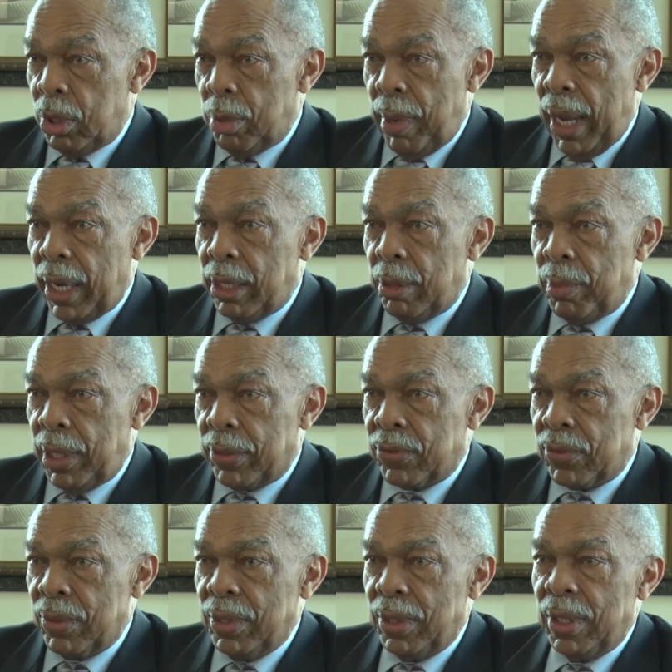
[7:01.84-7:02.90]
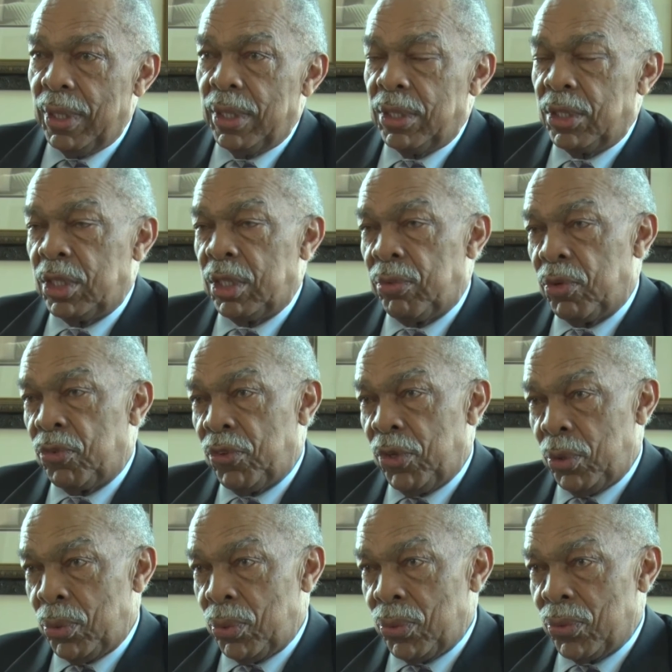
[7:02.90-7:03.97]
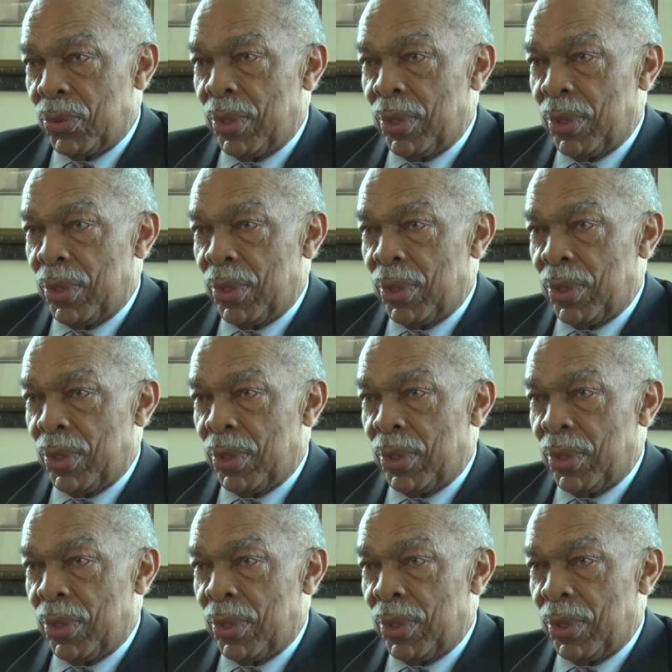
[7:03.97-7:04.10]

the back of the bus. She refused.